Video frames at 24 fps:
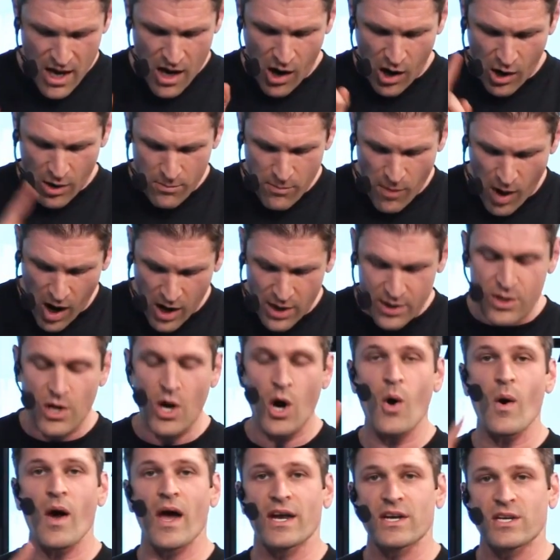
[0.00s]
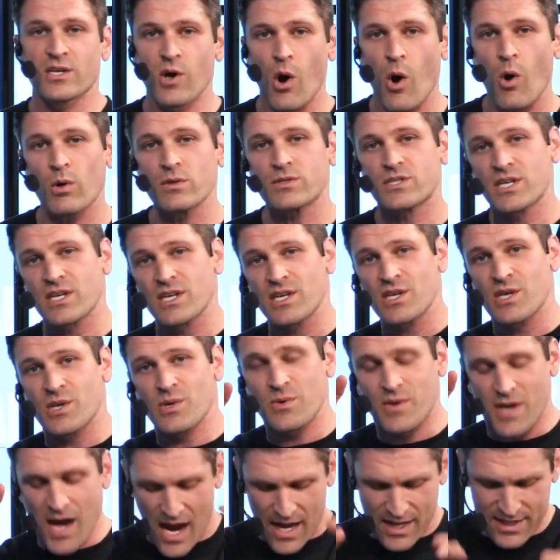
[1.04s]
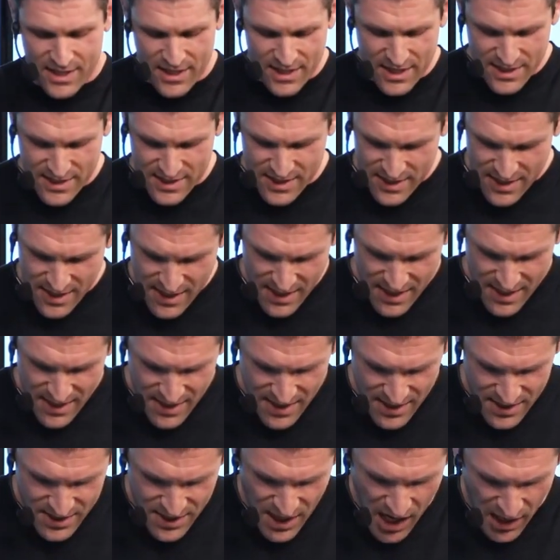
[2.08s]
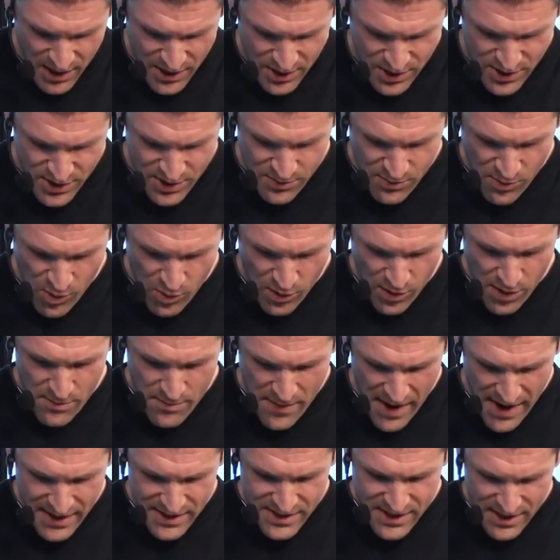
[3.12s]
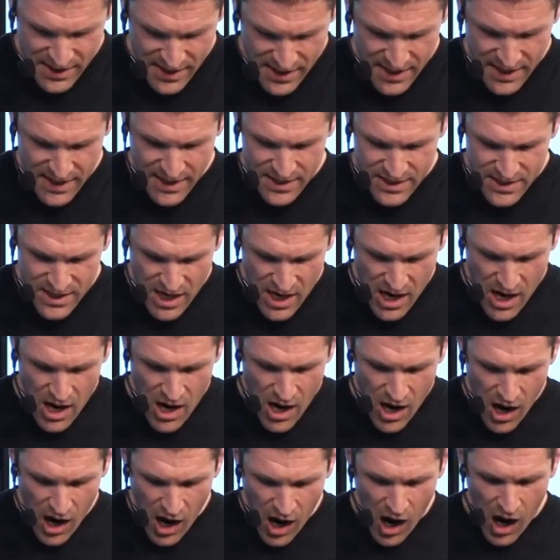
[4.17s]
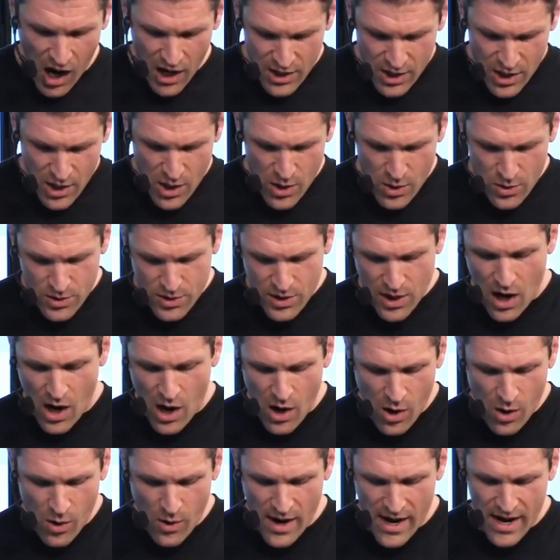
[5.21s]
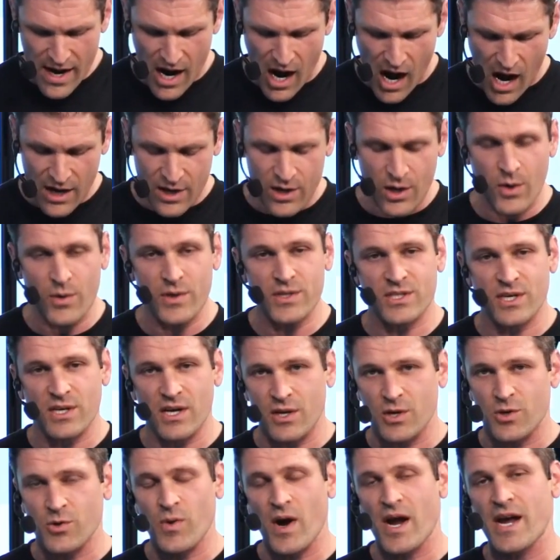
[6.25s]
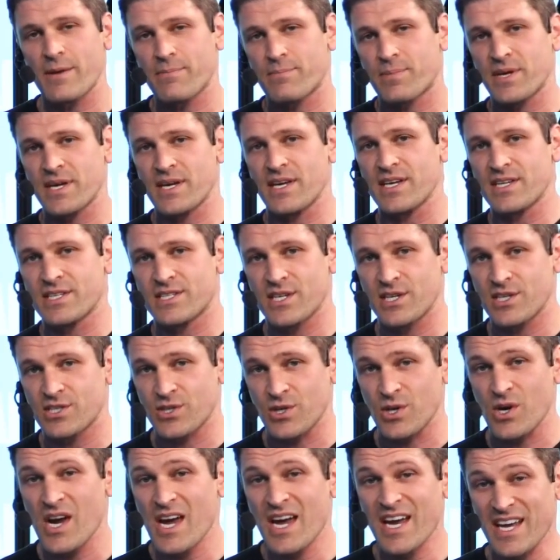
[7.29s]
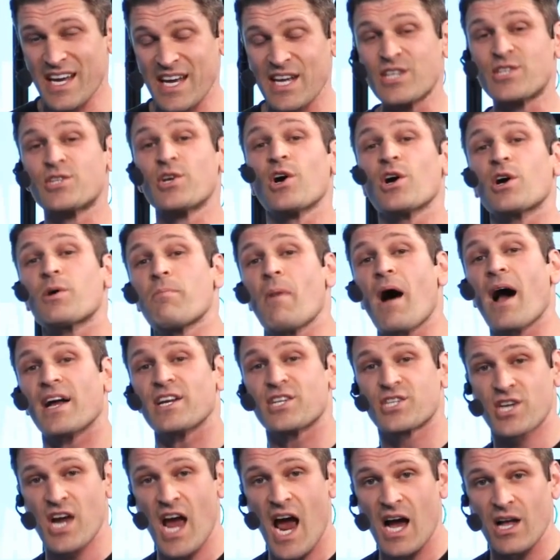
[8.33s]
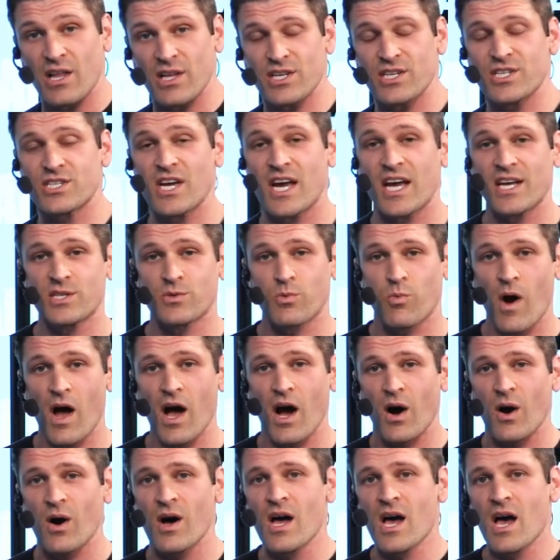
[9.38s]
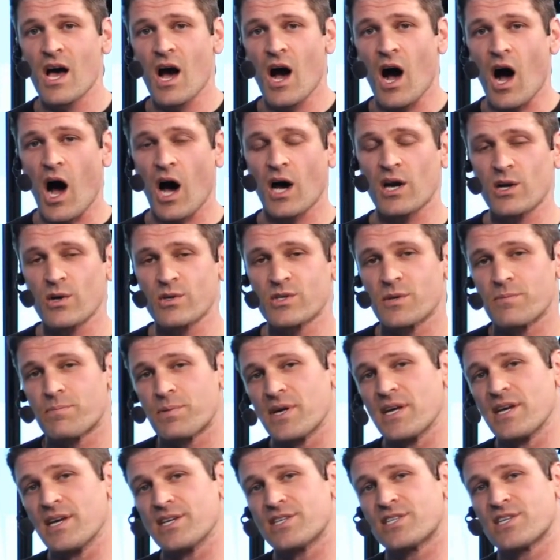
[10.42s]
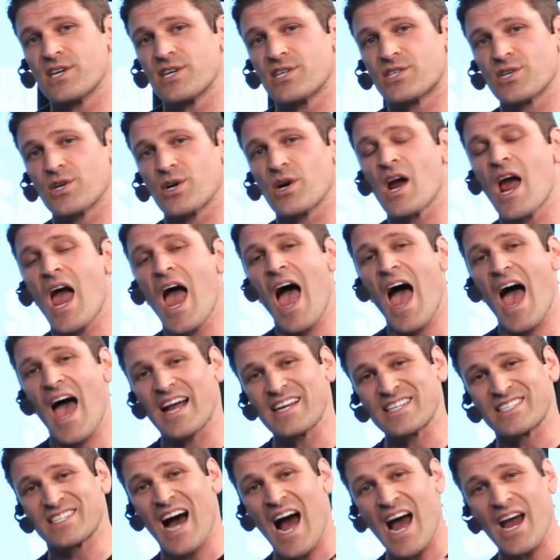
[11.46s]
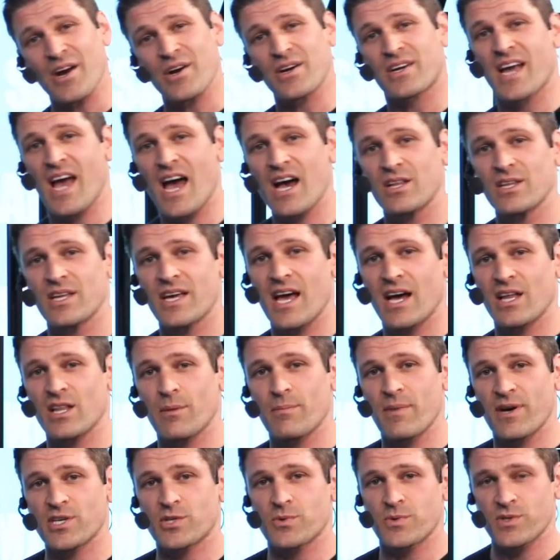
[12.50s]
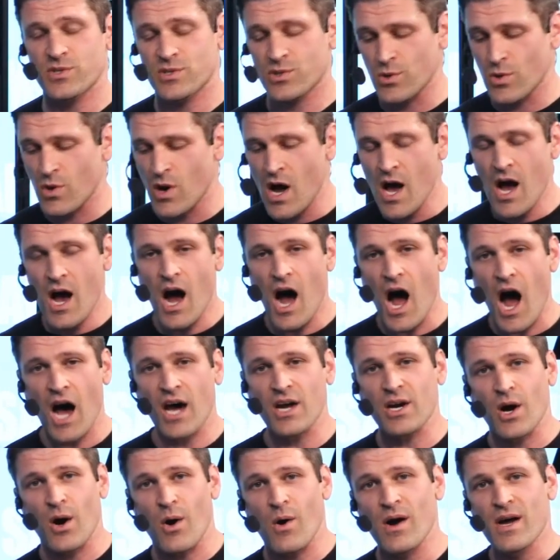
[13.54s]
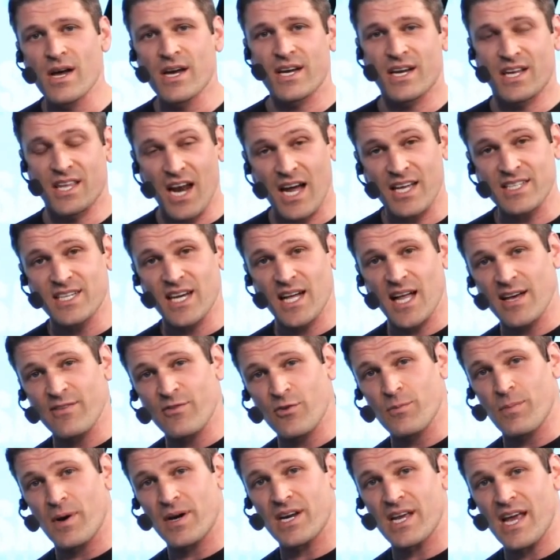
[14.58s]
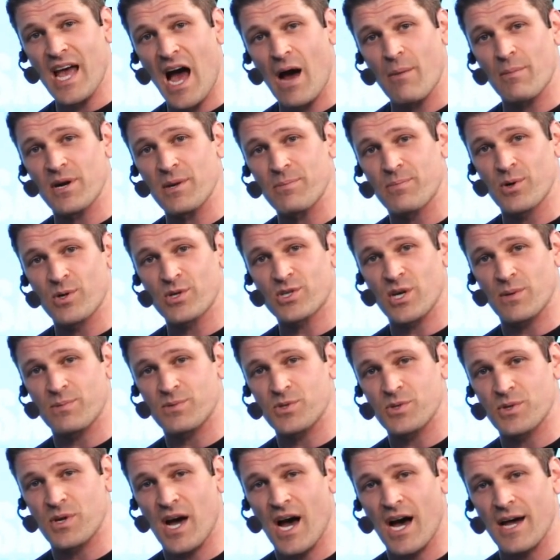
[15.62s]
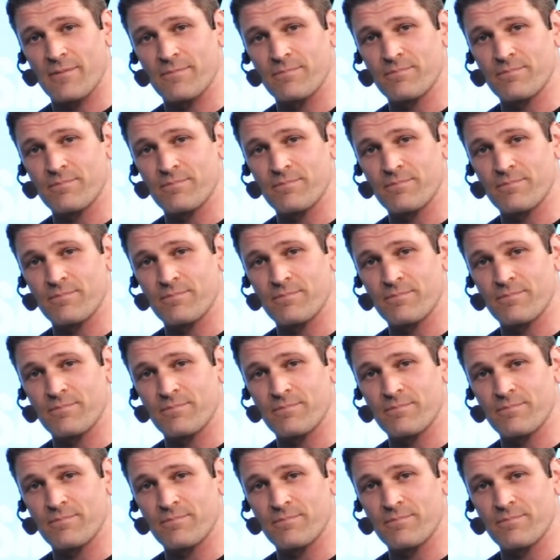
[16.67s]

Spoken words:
Armando and Colton, you got this. Let's talk to some more amazing kids. Otto Go. Hey, Otto is a great PE teacher. He took my challenge as well. Otto's a PE teacher at Dyer Kelly Elementary School. Otto, can I tell everybody how many push-ups you got?